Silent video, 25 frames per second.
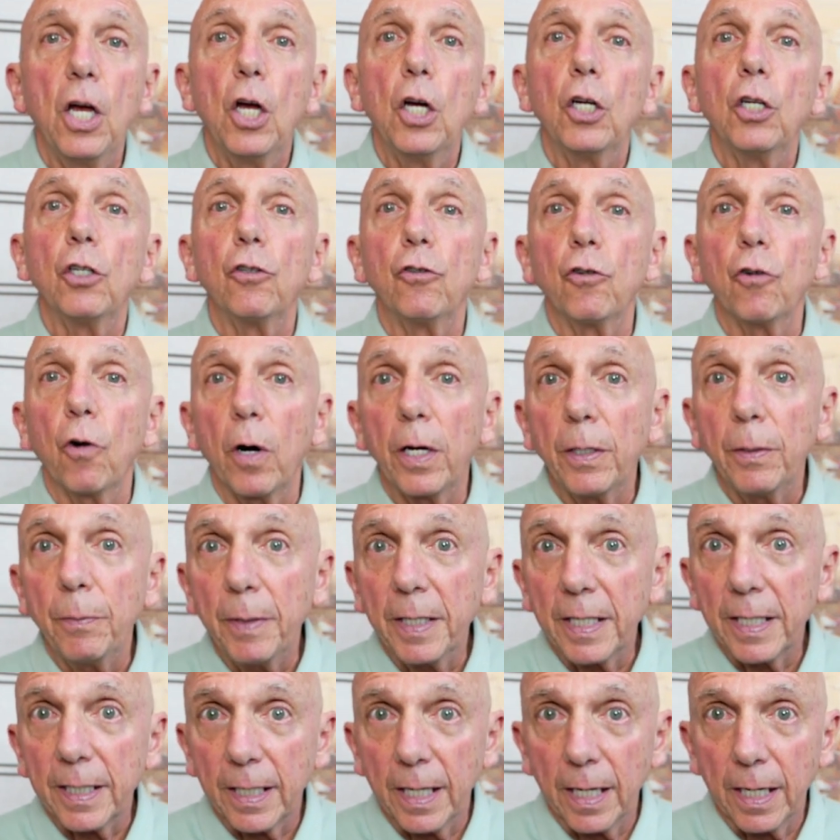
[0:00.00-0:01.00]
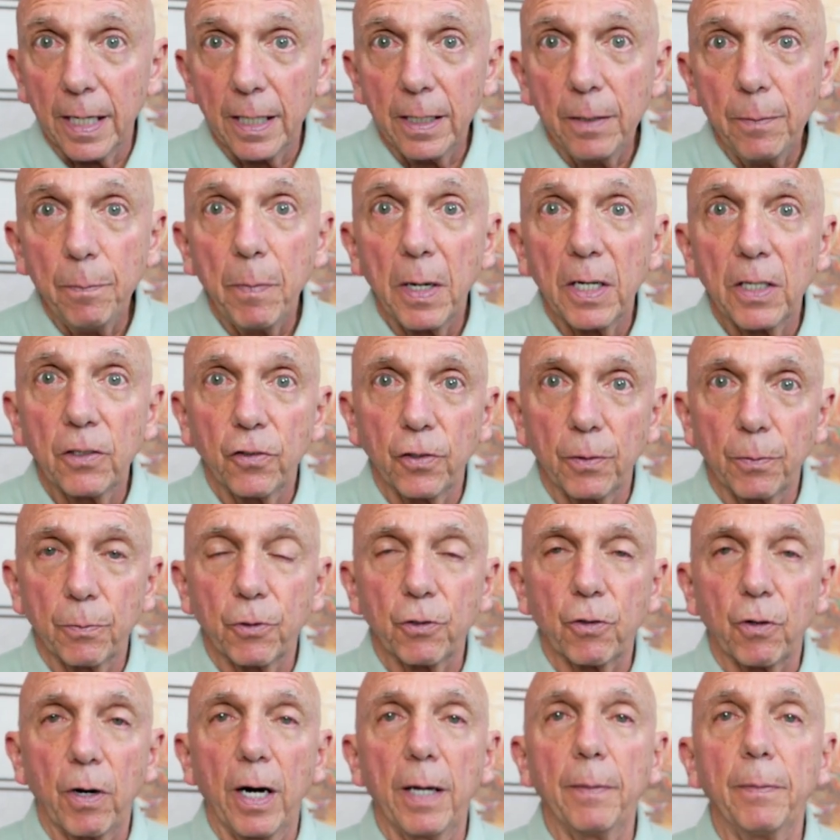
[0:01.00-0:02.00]
Join me again by
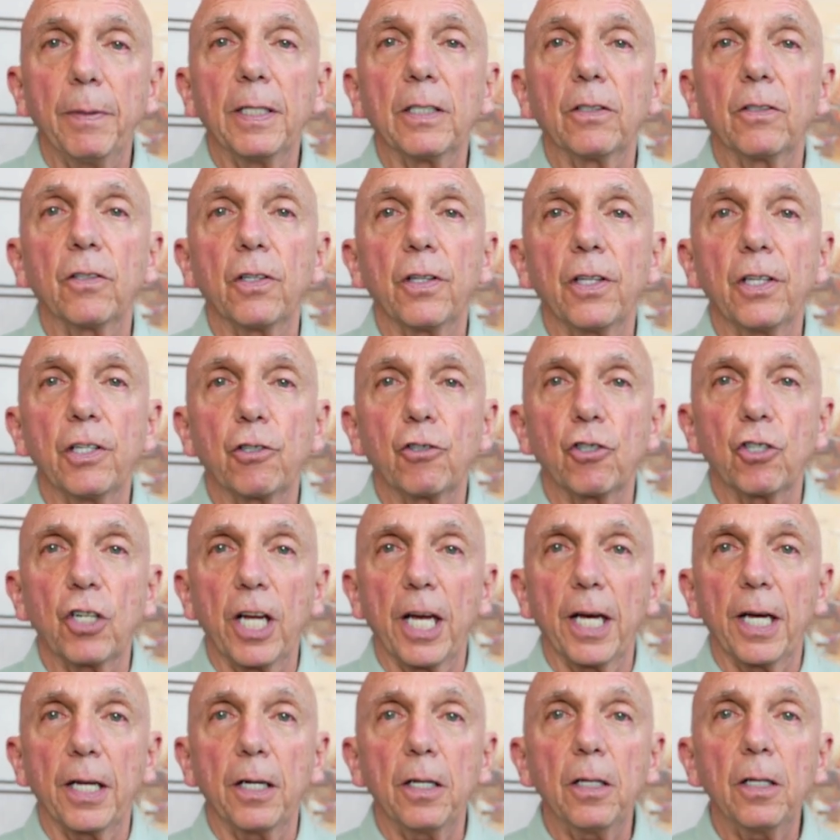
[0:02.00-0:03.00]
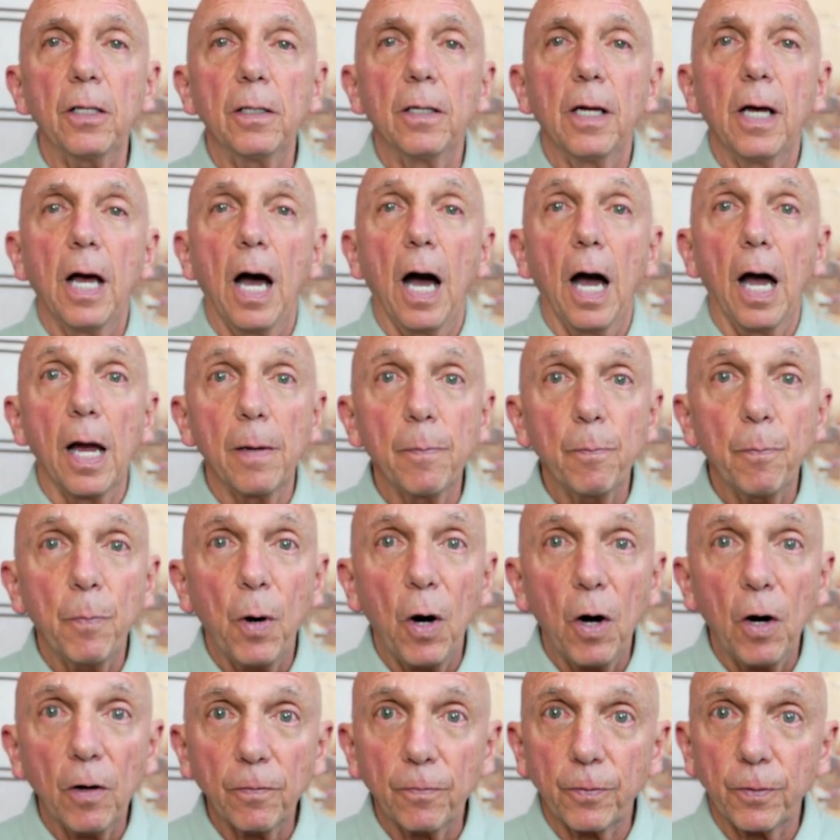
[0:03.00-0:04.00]
subscribing to the channel. I'm
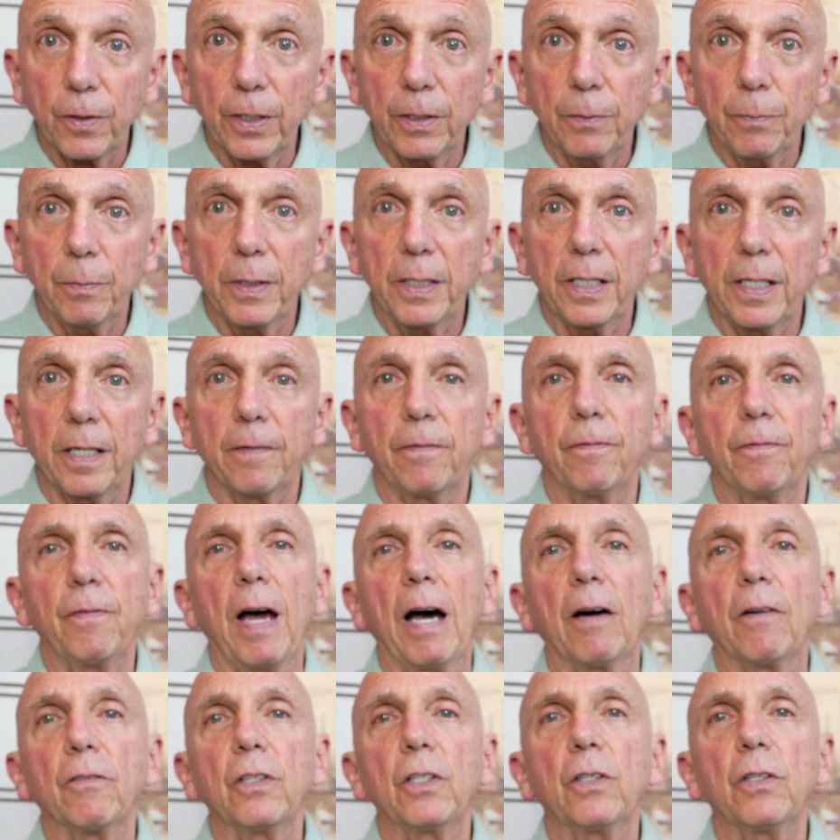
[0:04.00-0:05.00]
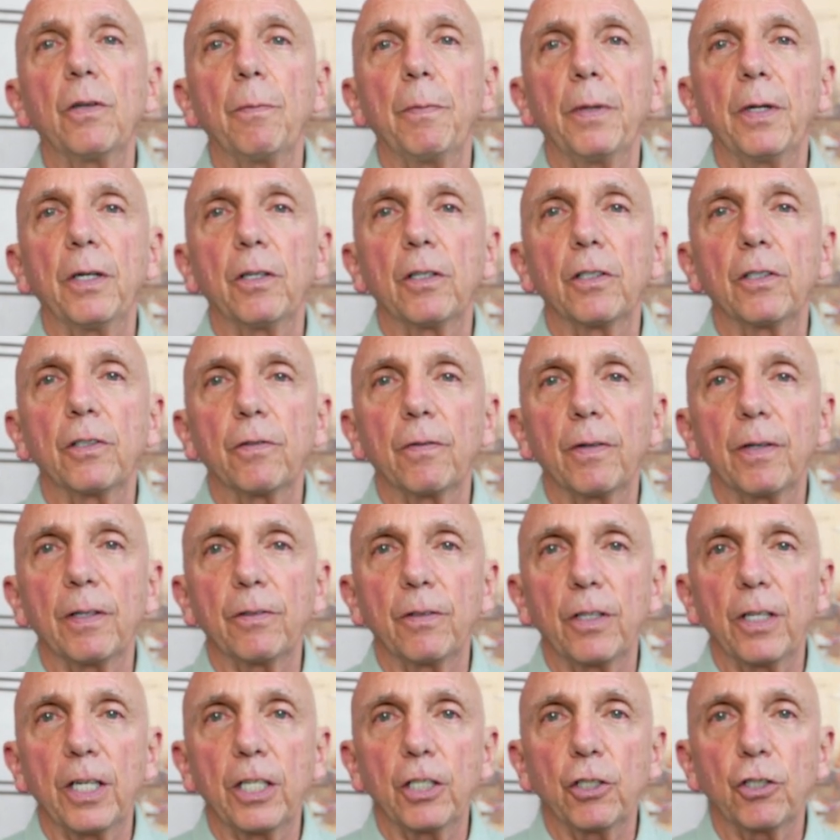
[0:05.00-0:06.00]
Paul Friedman. I founded the Marriage
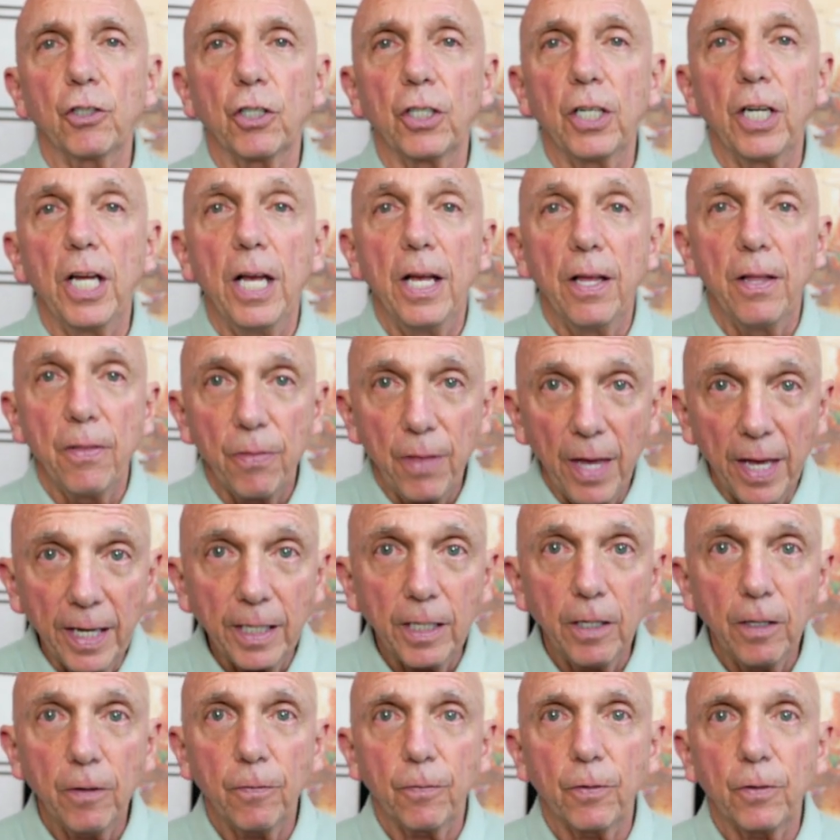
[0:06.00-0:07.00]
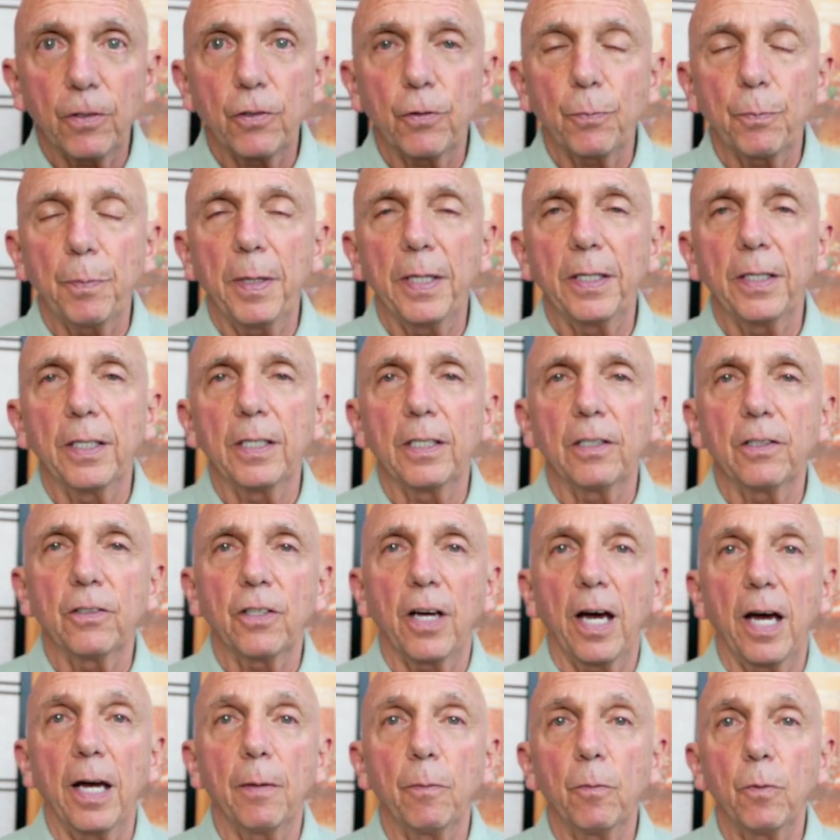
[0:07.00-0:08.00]
Foundation. Thank you for spending
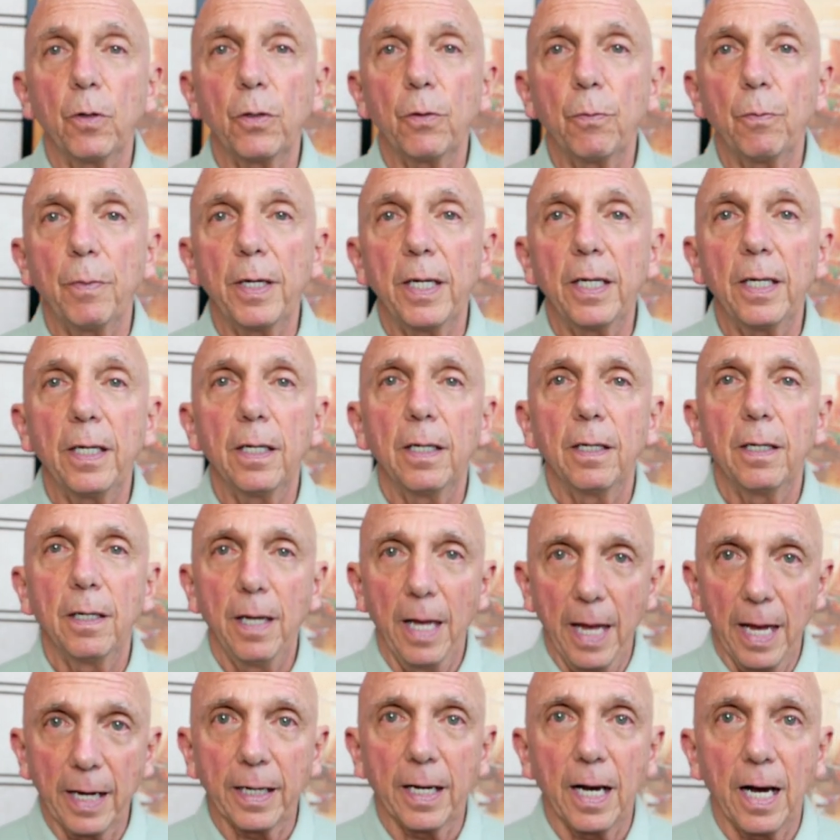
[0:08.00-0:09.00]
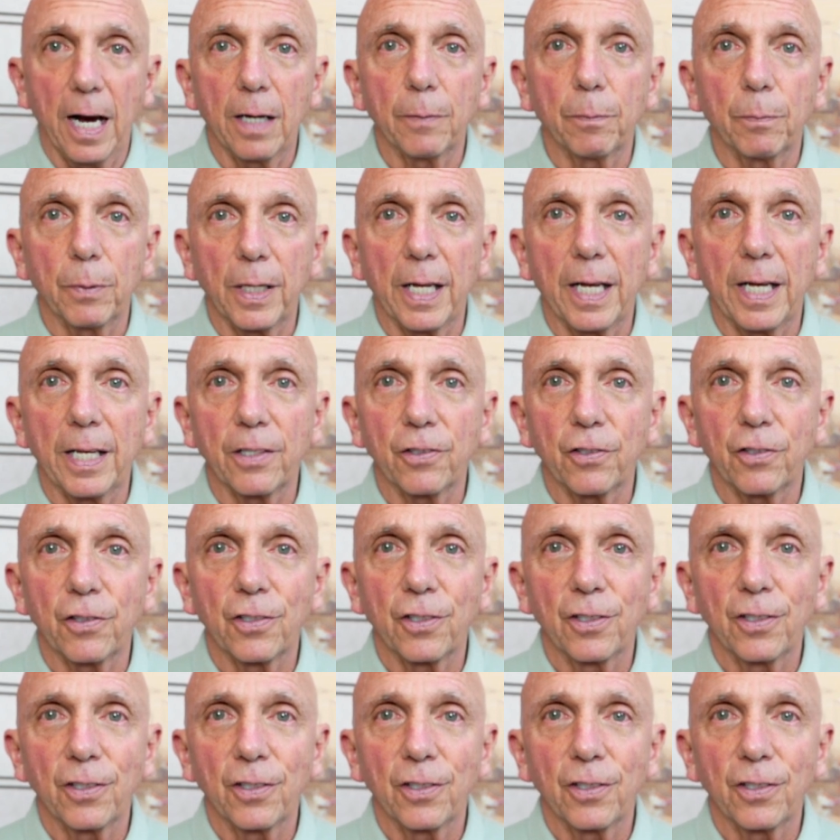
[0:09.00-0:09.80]
time with me, and God bless.